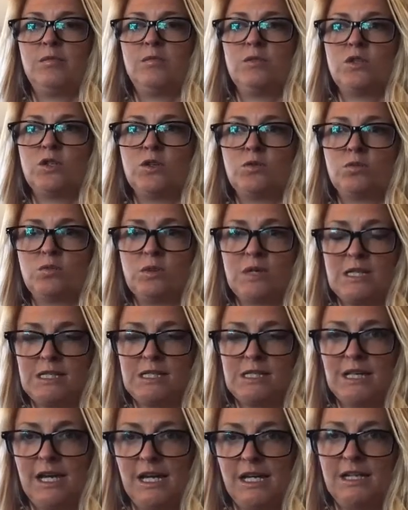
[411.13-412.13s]
to
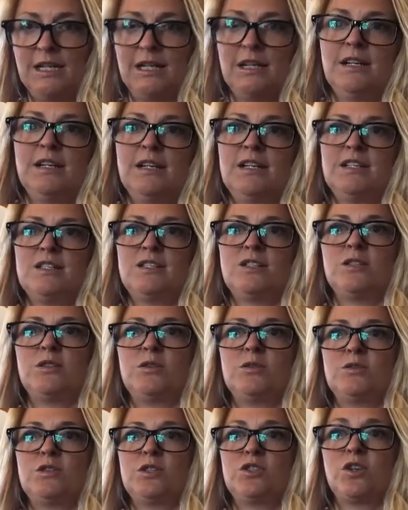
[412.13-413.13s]
reset,
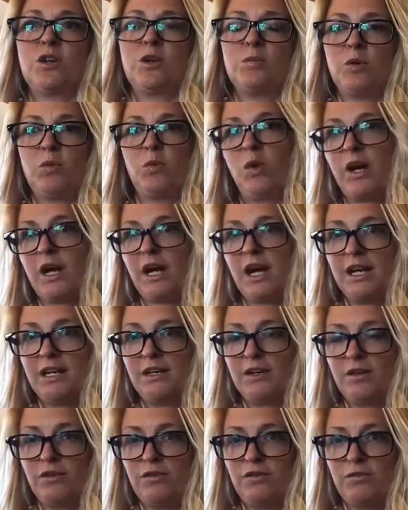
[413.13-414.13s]
to determine what
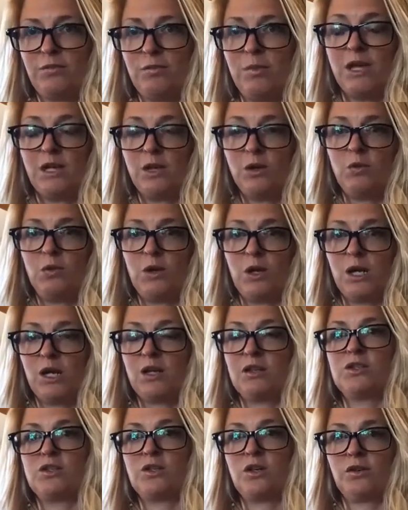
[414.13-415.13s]
kind of menu we
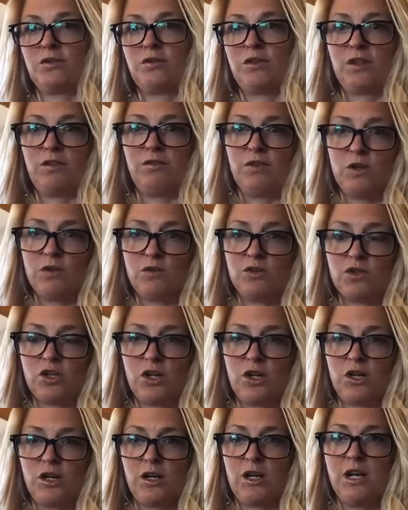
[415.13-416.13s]
could serve in the
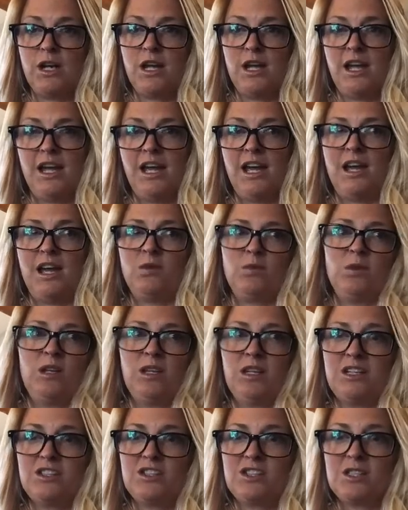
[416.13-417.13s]
future, and
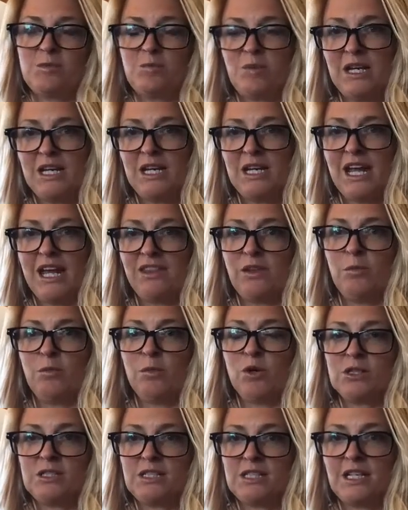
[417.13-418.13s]
really just being at the
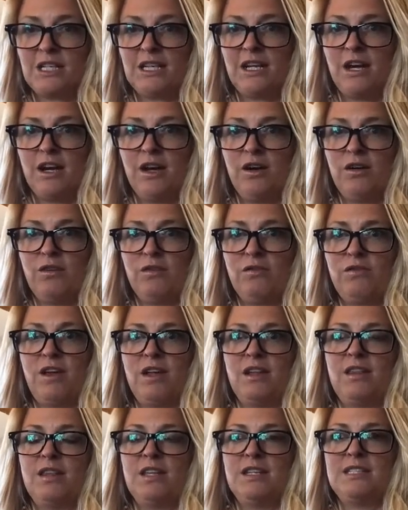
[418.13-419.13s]
mercy of
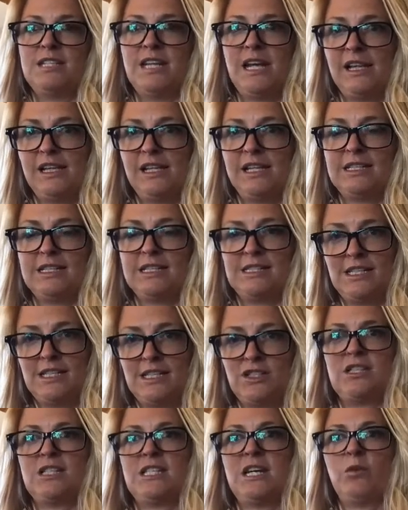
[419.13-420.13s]
the daily
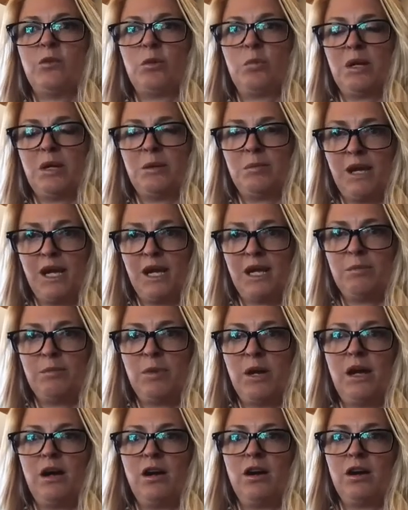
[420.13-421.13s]
decisions that were being made
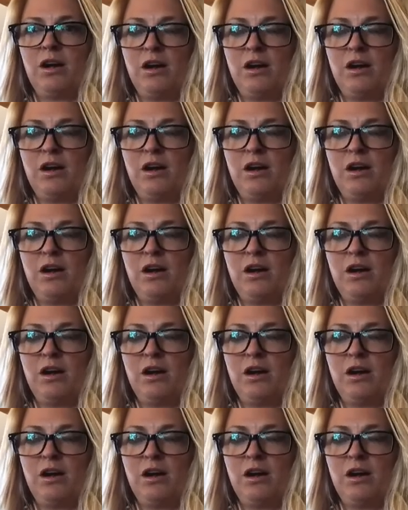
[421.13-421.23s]
by our